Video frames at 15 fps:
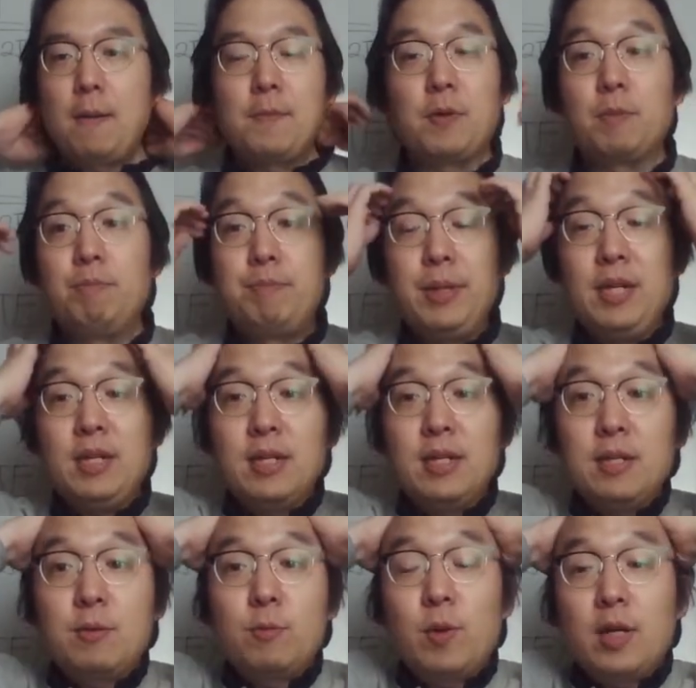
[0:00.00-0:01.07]
Be it
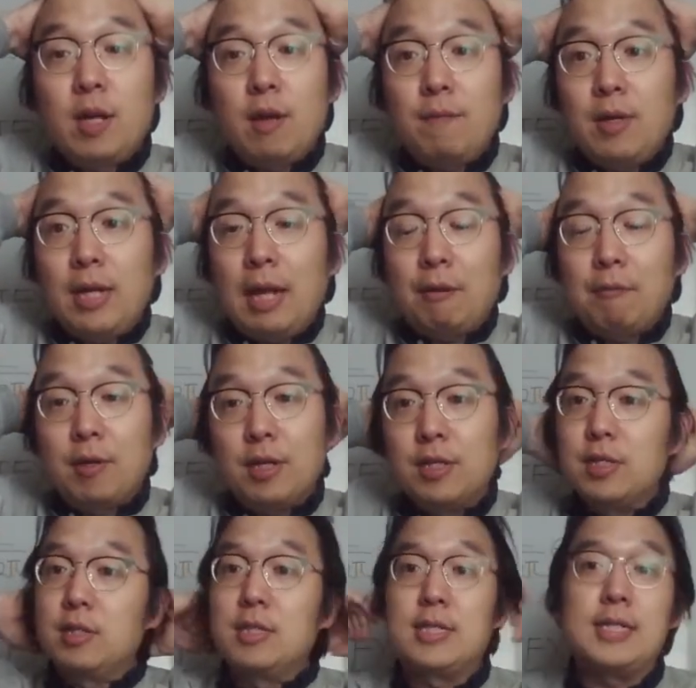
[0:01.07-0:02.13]
whatever language,
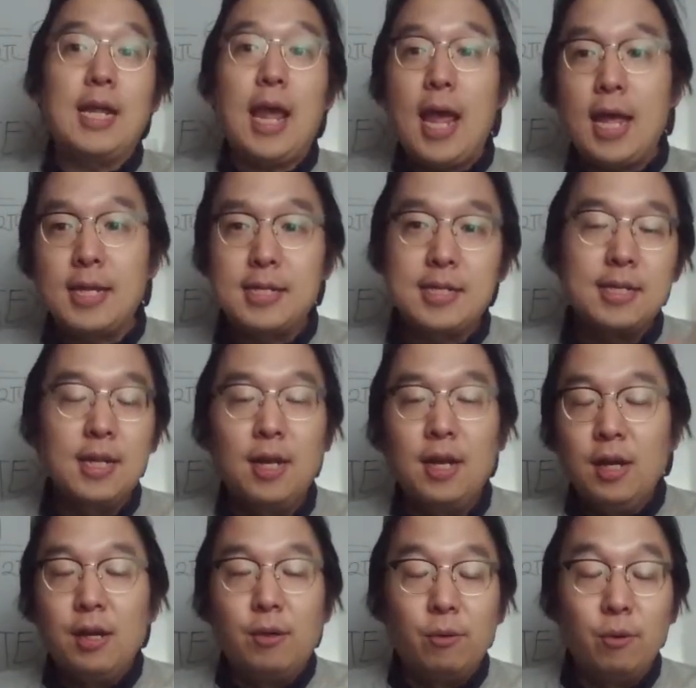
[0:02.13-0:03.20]
SAS
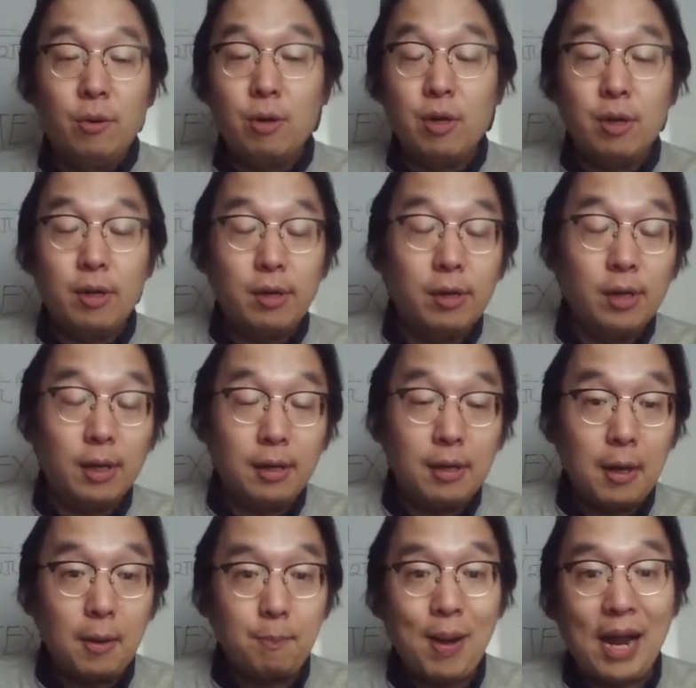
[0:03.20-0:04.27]
or
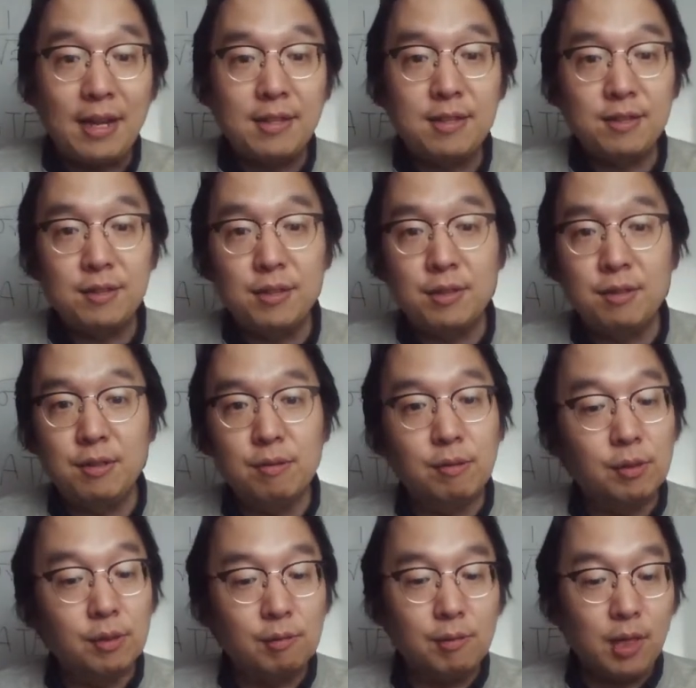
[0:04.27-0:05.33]
Python or
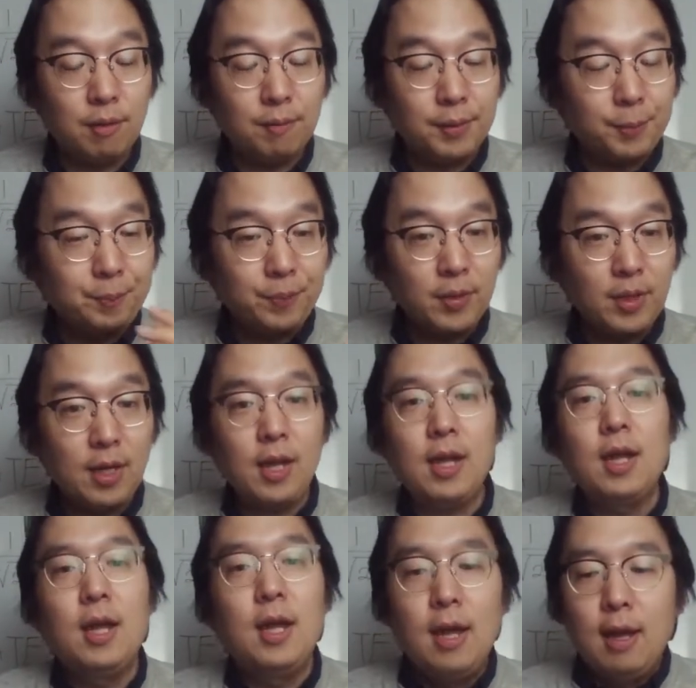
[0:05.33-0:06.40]
whatever, okay?
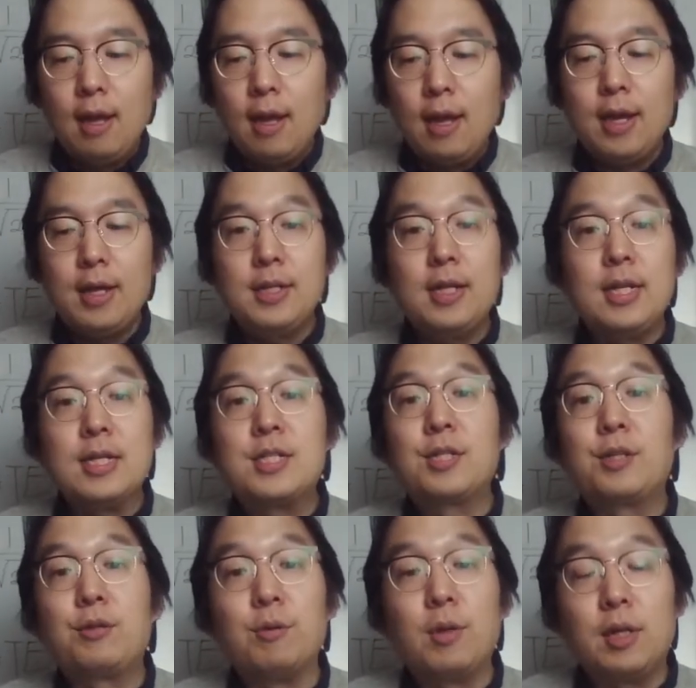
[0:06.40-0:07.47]
And then
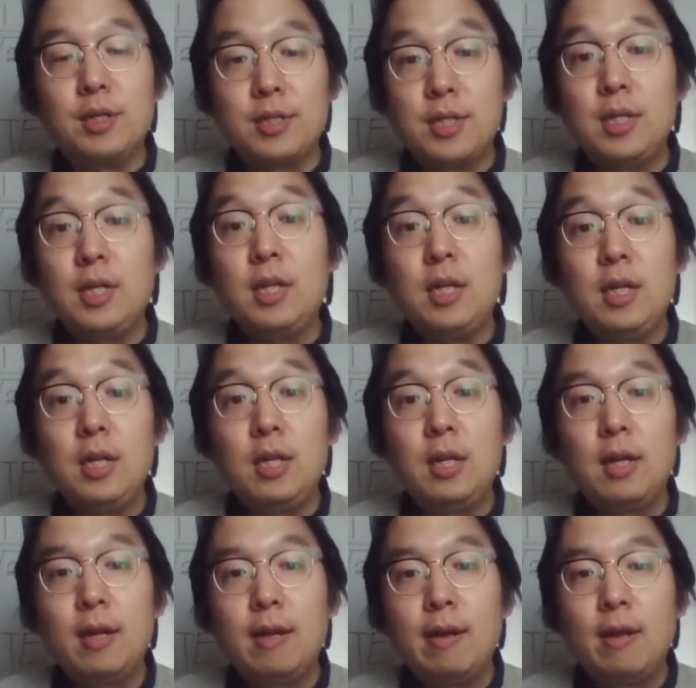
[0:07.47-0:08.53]
SQRT.
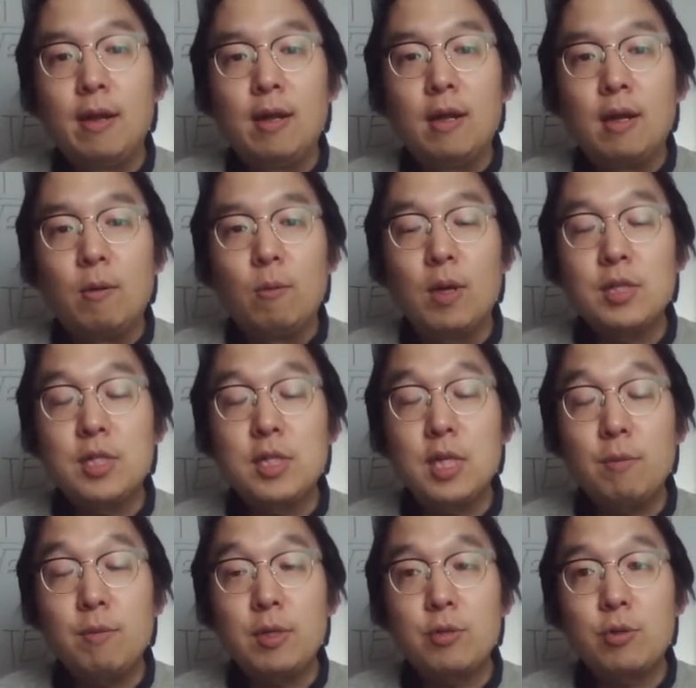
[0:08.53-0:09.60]
What shall
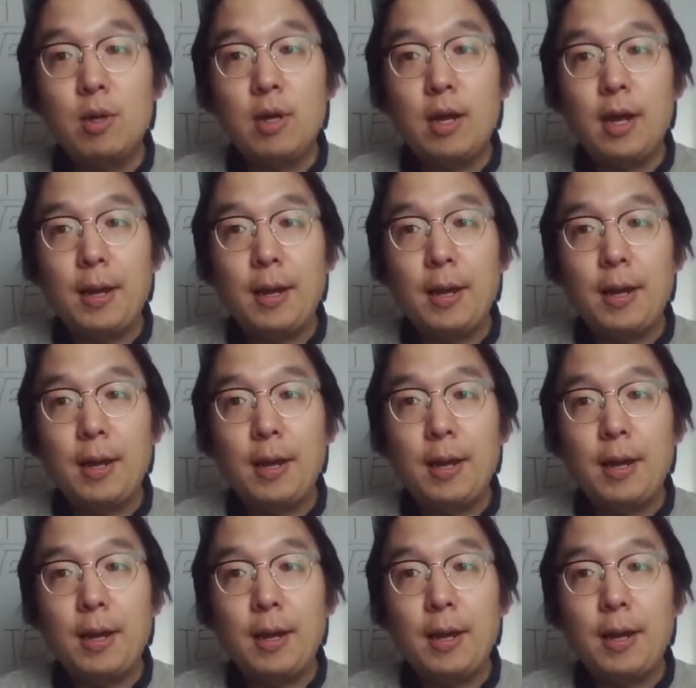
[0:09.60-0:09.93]
we try?